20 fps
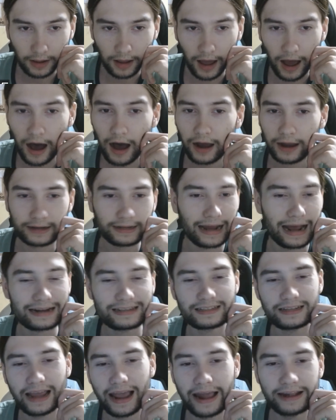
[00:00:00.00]
Hi, that's
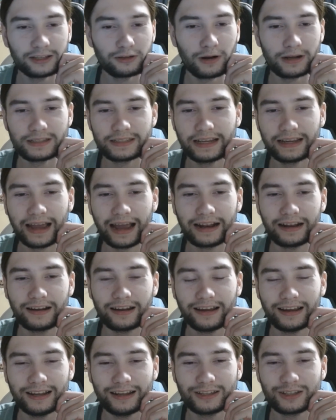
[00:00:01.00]
an interesting and
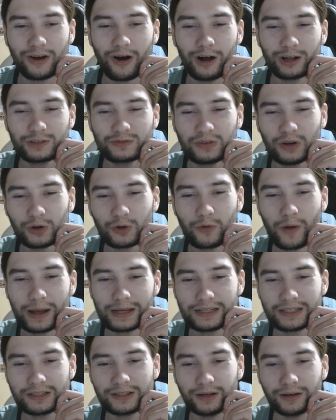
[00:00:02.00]
thoughtful
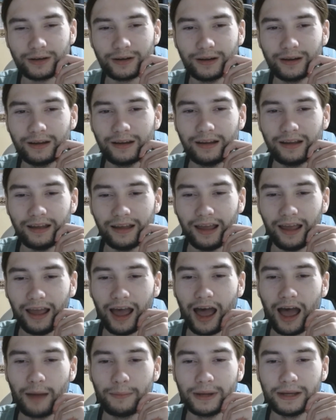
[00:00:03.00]
question.
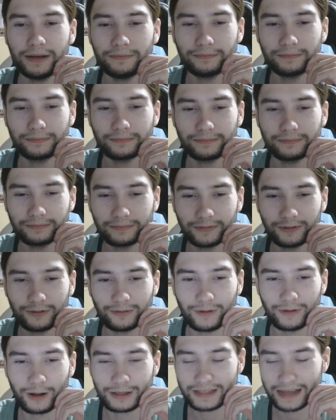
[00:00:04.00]
I mean,
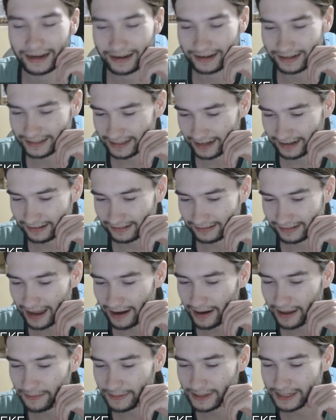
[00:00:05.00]
1 second, shit.
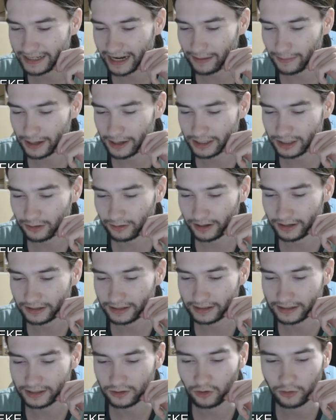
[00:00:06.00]
Let me share my screen.
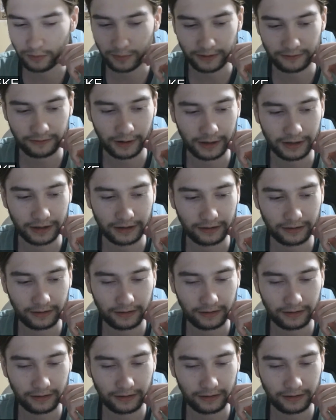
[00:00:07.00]
This is gonna be funny.